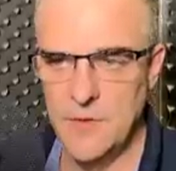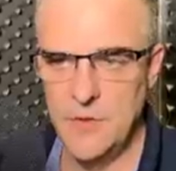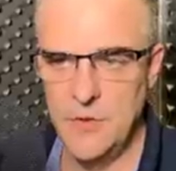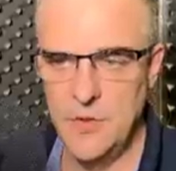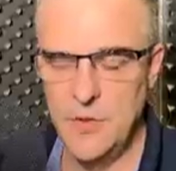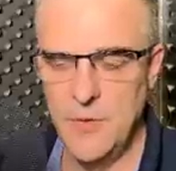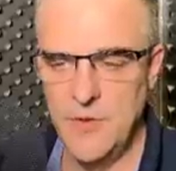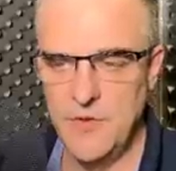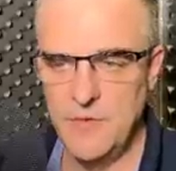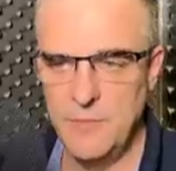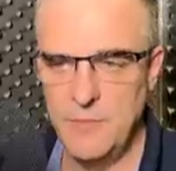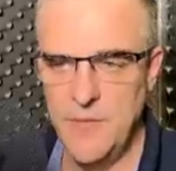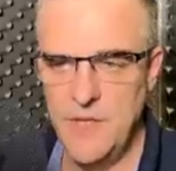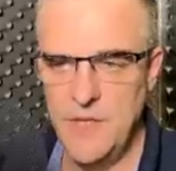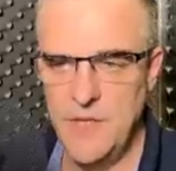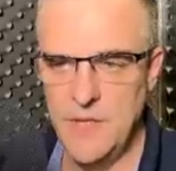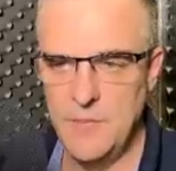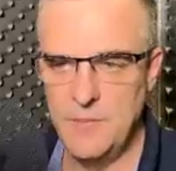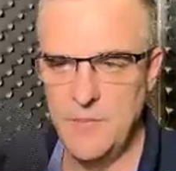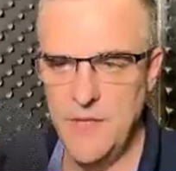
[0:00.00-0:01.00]

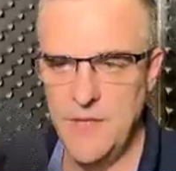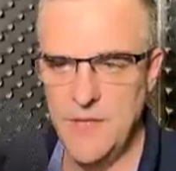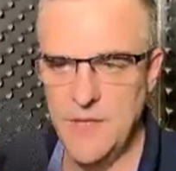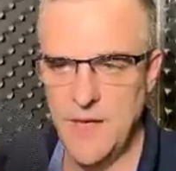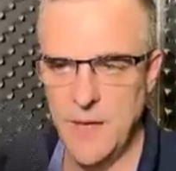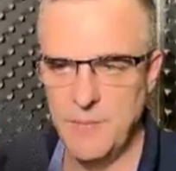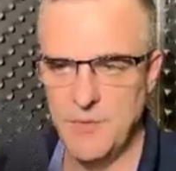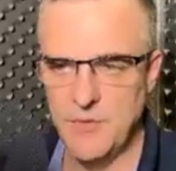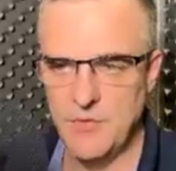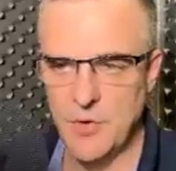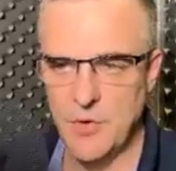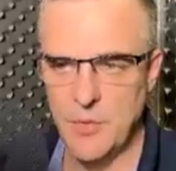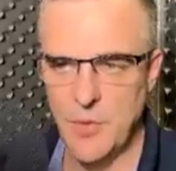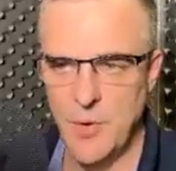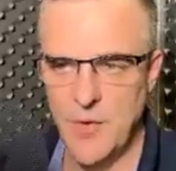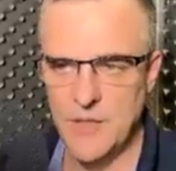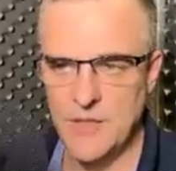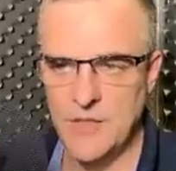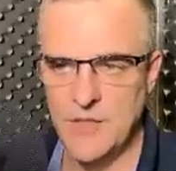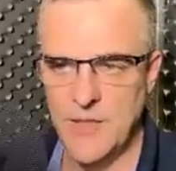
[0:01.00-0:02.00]
USB PCAP is
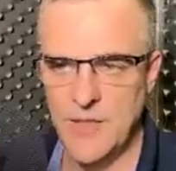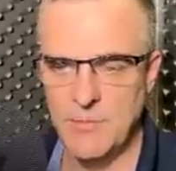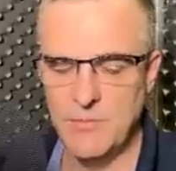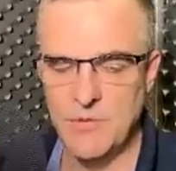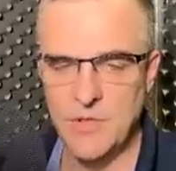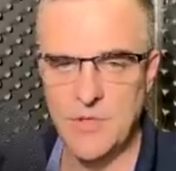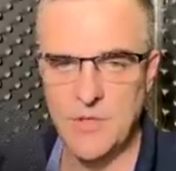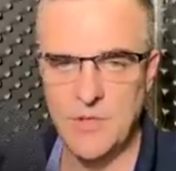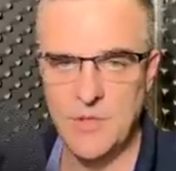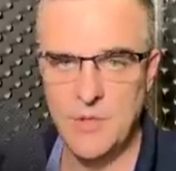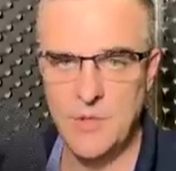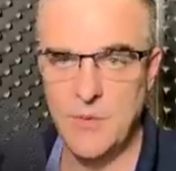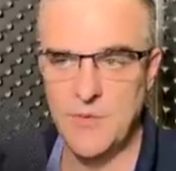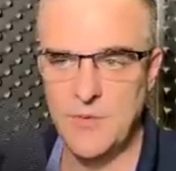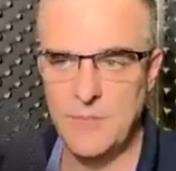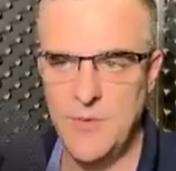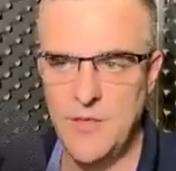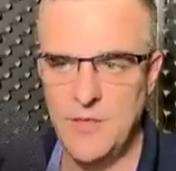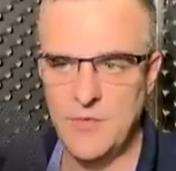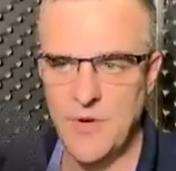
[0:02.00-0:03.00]
required to capture
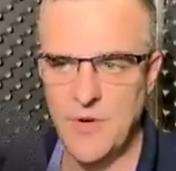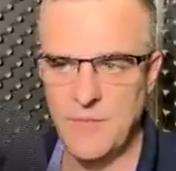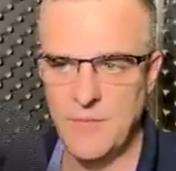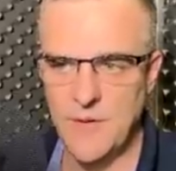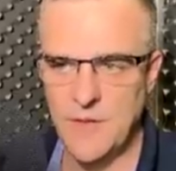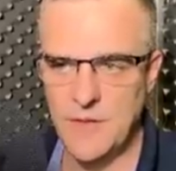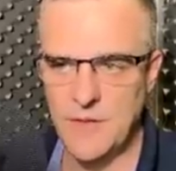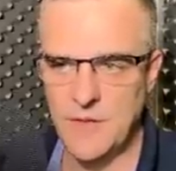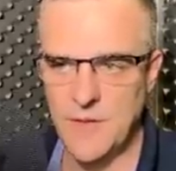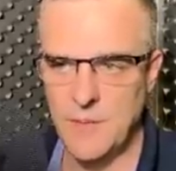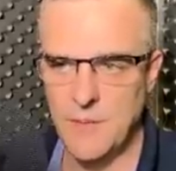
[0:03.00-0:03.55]
USB traffic.